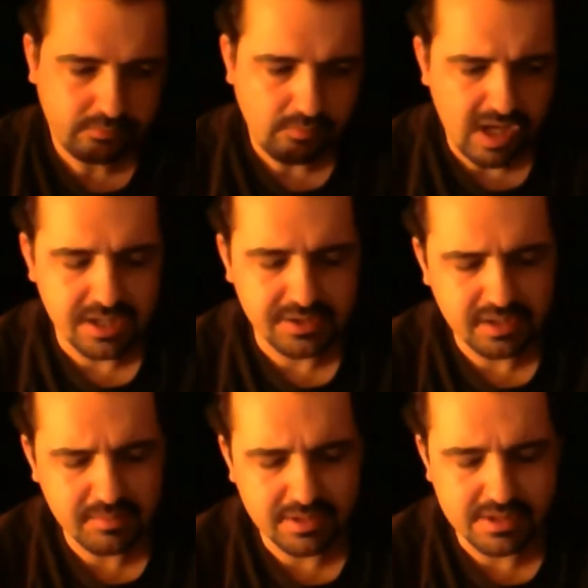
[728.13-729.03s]
And the thing
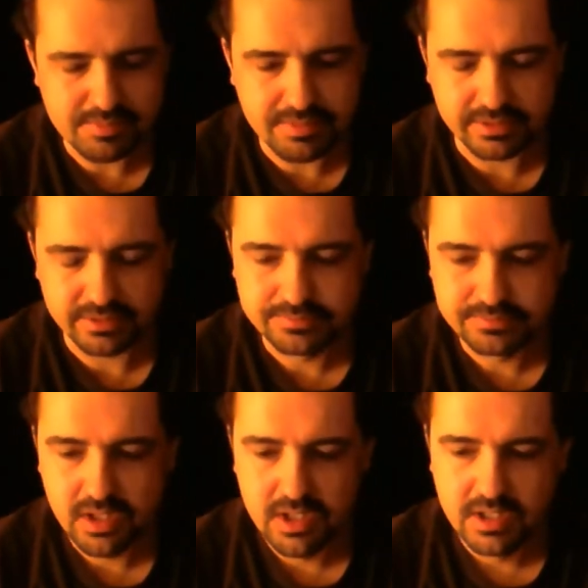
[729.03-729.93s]
about this beer
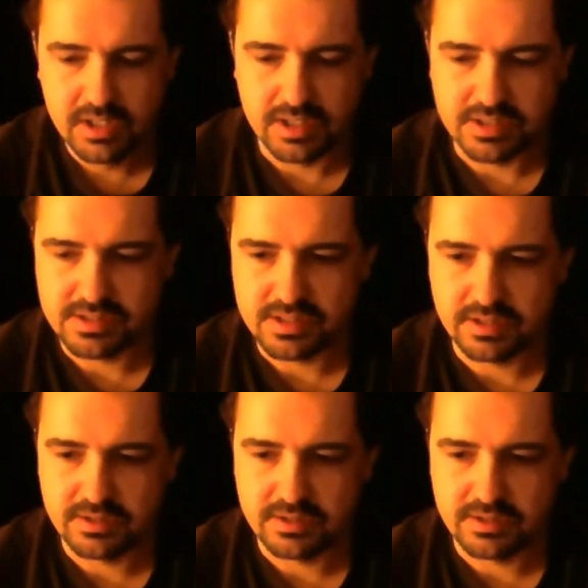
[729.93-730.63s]
is that